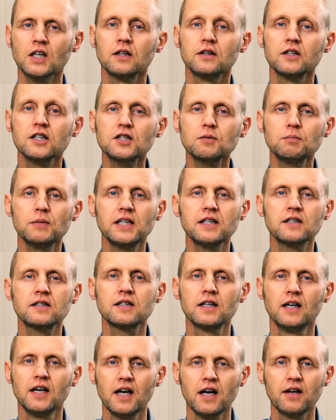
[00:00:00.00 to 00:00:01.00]
This
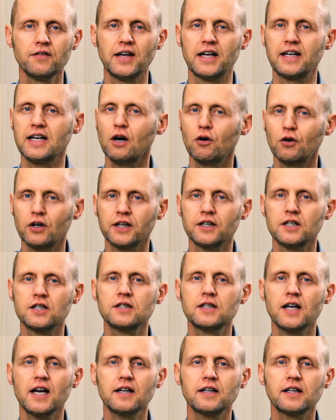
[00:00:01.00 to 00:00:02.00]
means that our
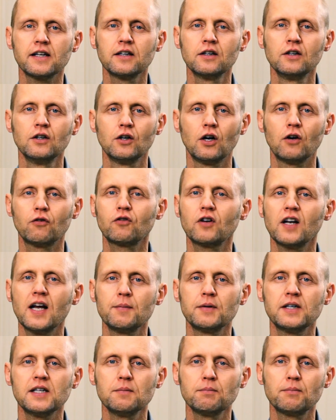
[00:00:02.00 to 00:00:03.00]
understanding of
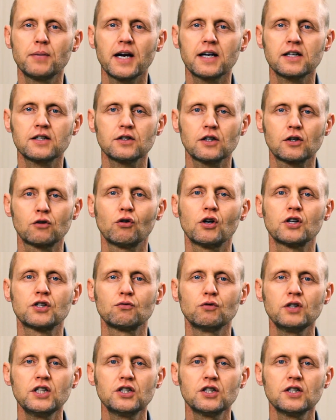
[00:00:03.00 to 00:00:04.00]
climate impacts across
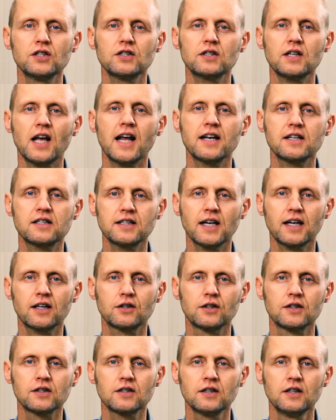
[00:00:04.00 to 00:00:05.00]
regions and
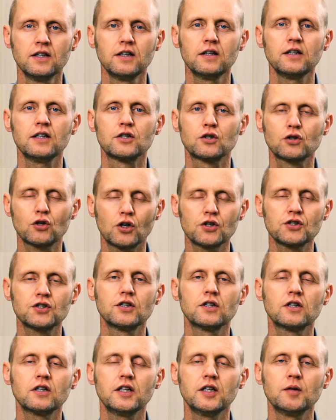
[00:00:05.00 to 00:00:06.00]
sectors is
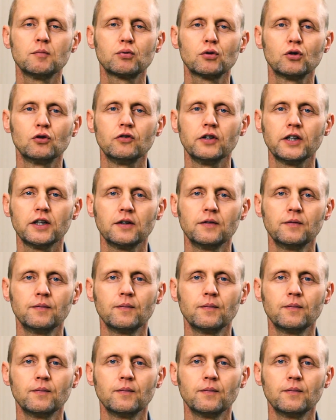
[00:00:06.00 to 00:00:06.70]
constantly improving.